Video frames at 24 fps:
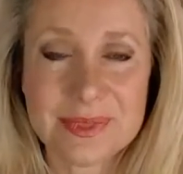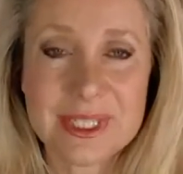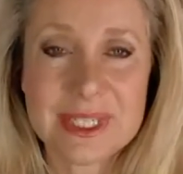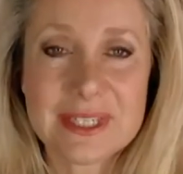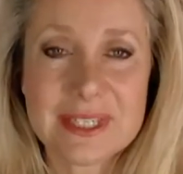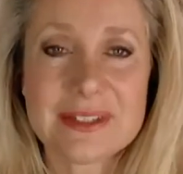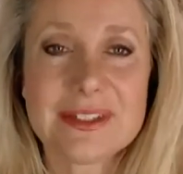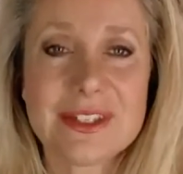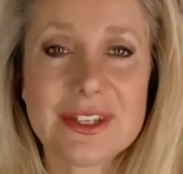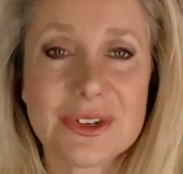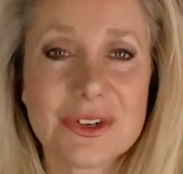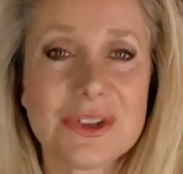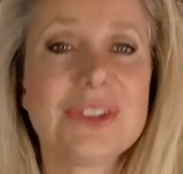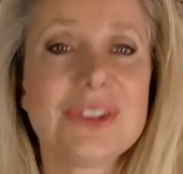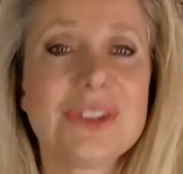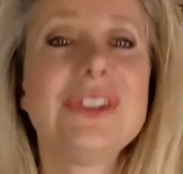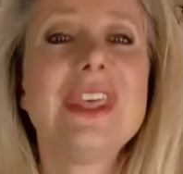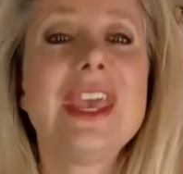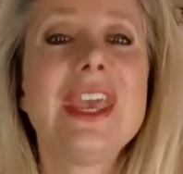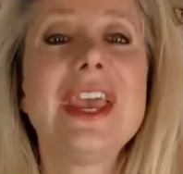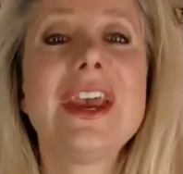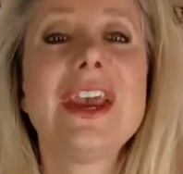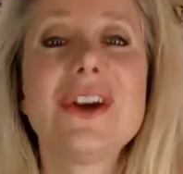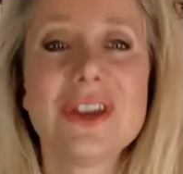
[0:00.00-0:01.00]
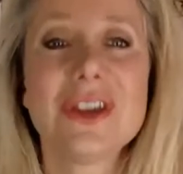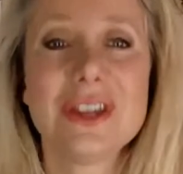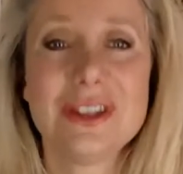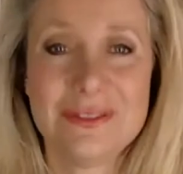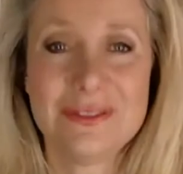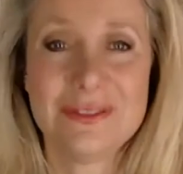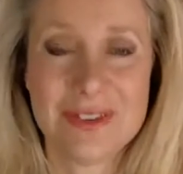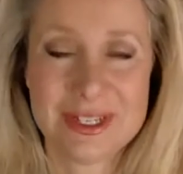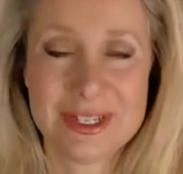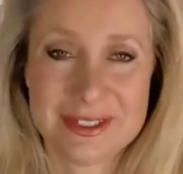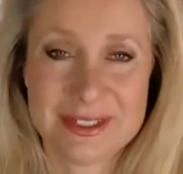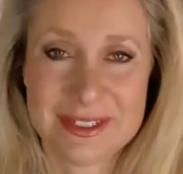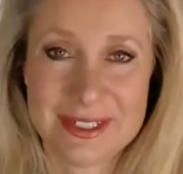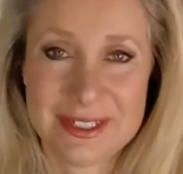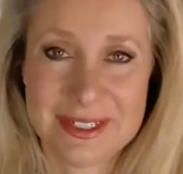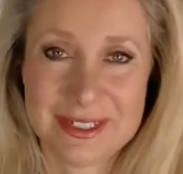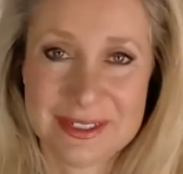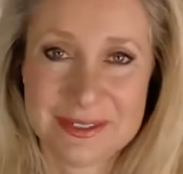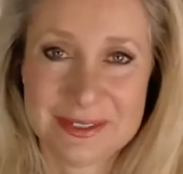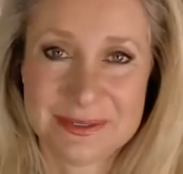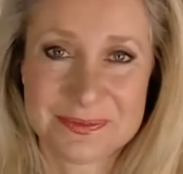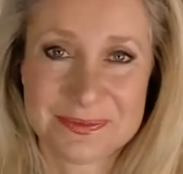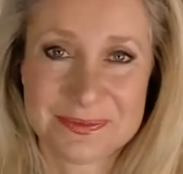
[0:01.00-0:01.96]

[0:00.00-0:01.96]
because they're they're invested.